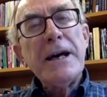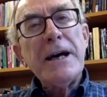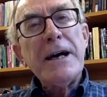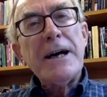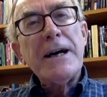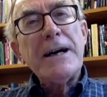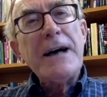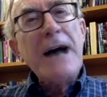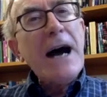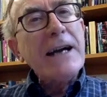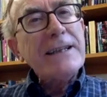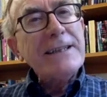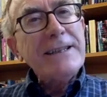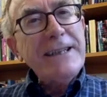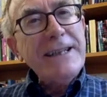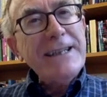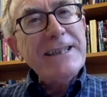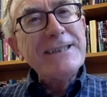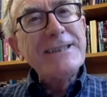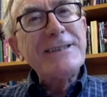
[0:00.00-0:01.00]
uh,
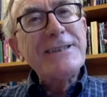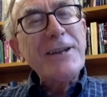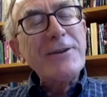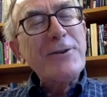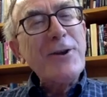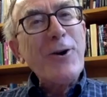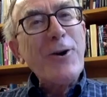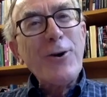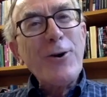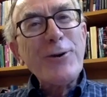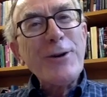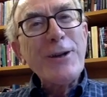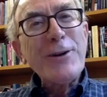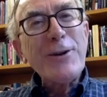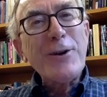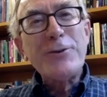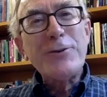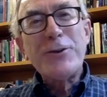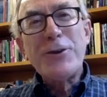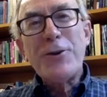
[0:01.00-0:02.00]
ideas that the
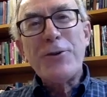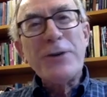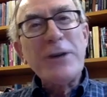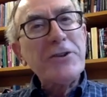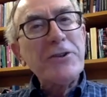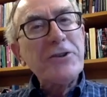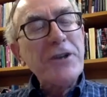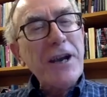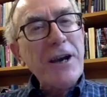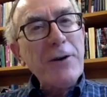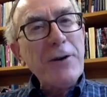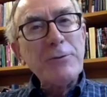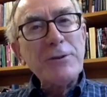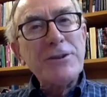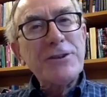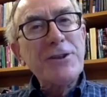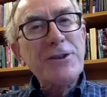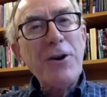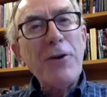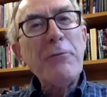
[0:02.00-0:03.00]
Haudenosaunee share
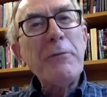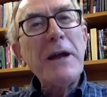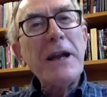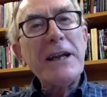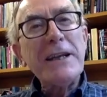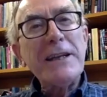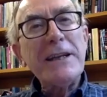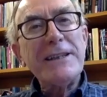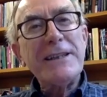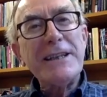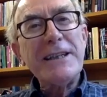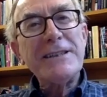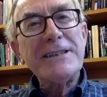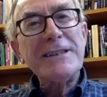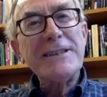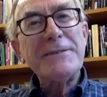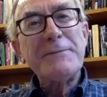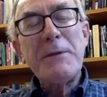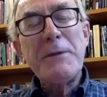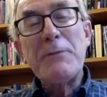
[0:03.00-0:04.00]
with so many
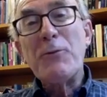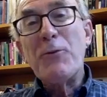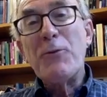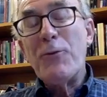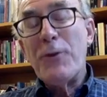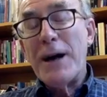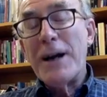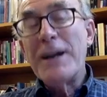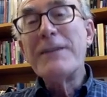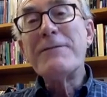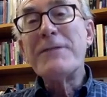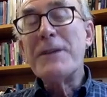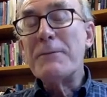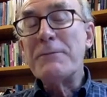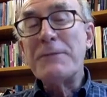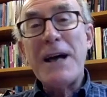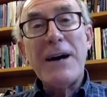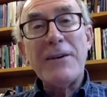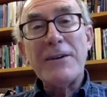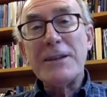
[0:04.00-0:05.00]
indigenous people. One of
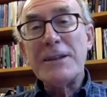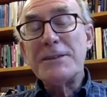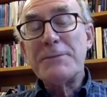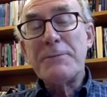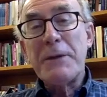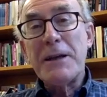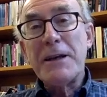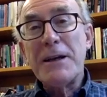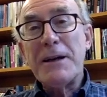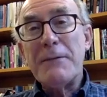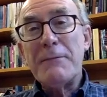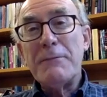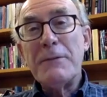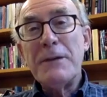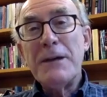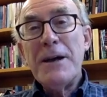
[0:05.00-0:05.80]
them now has become